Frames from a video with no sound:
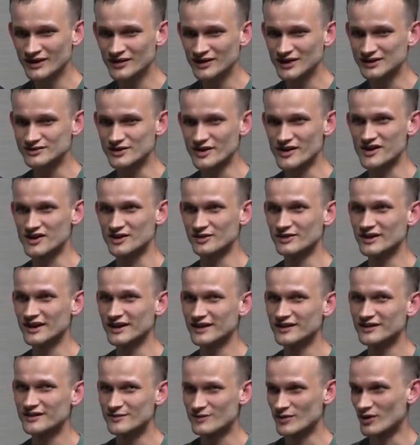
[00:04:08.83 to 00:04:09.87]

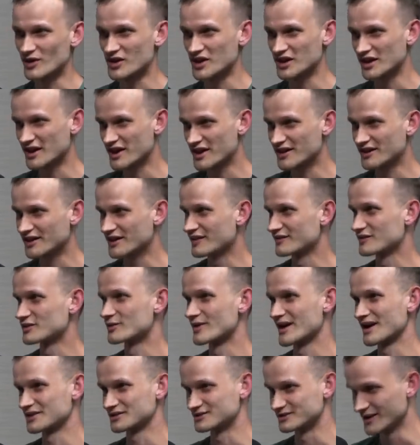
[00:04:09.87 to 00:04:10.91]
donated the proceeds to give
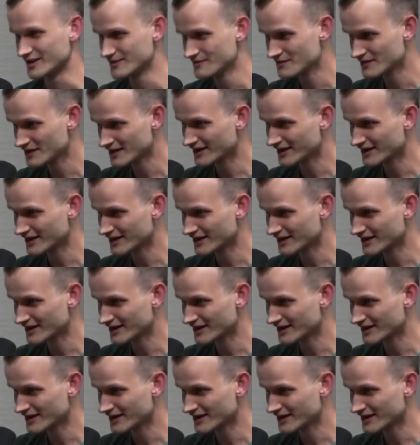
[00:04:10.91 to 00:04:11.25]
directly.